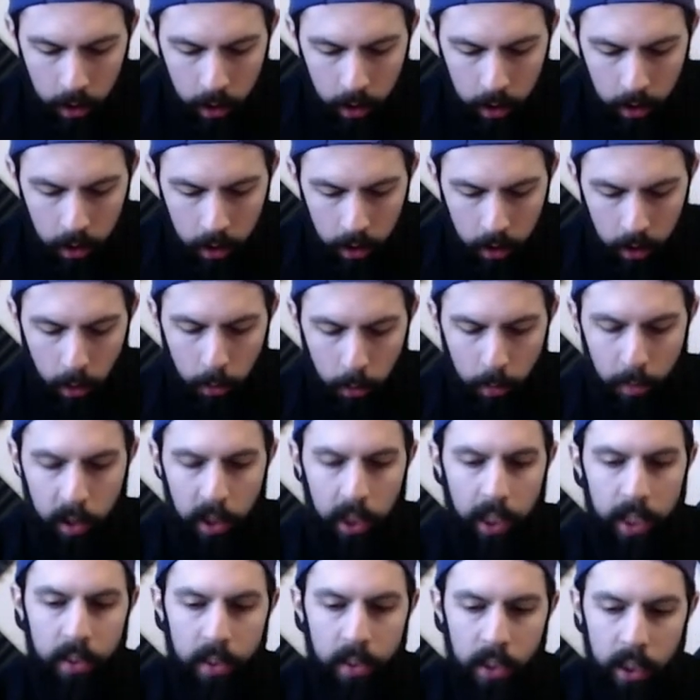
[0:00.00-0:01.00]
Little
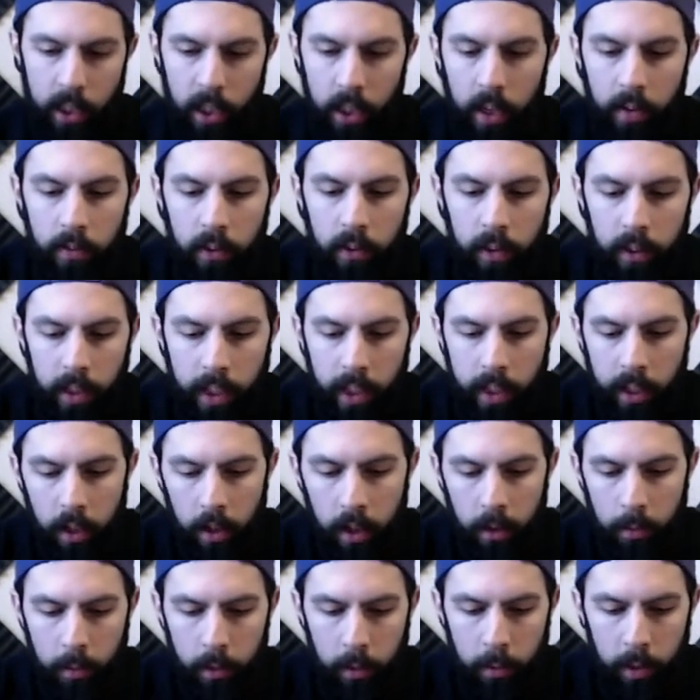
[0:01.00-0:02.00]
plastic covering that
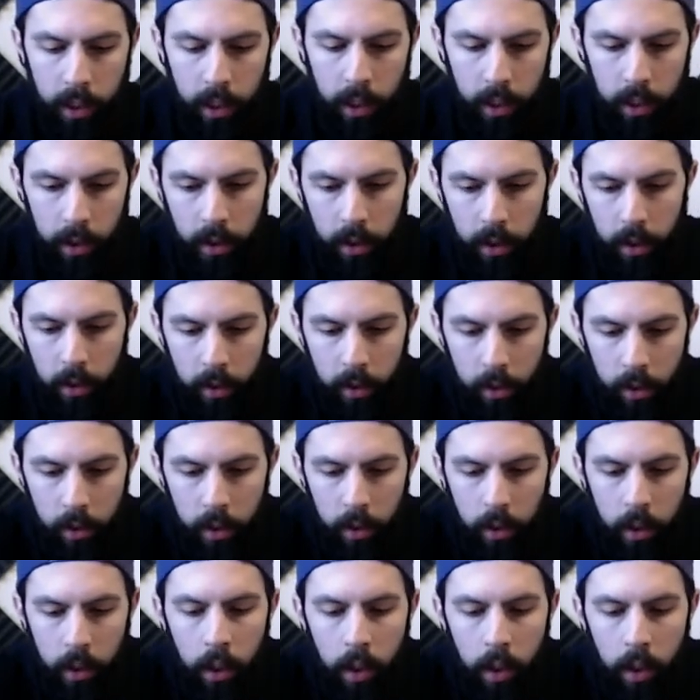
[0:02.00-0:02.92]
up. Let me get this.